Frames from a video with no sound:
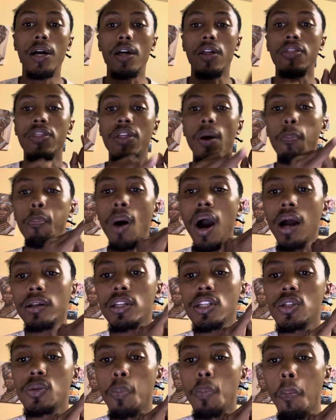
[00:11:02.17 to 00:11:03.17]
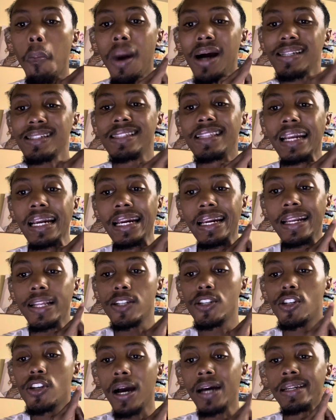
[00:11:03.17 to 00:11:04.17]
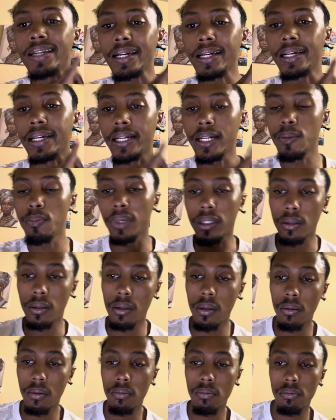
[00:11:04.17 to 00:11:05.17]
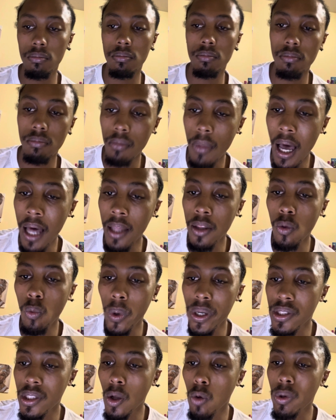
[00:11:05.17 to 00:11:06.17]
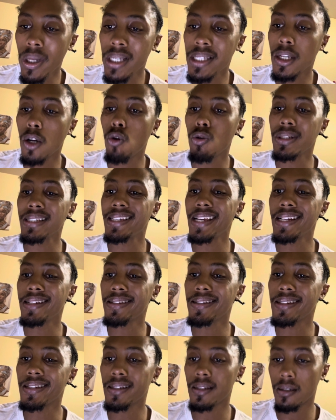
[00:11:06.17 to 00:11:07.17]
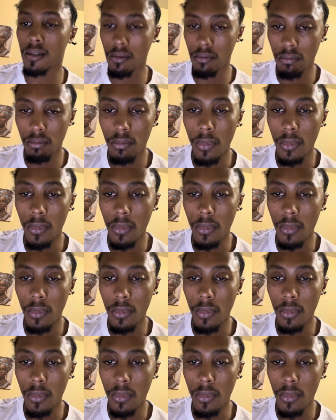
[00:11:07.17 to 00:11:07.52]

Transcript: The parties must reach an agreement, otherwise known as a consensus.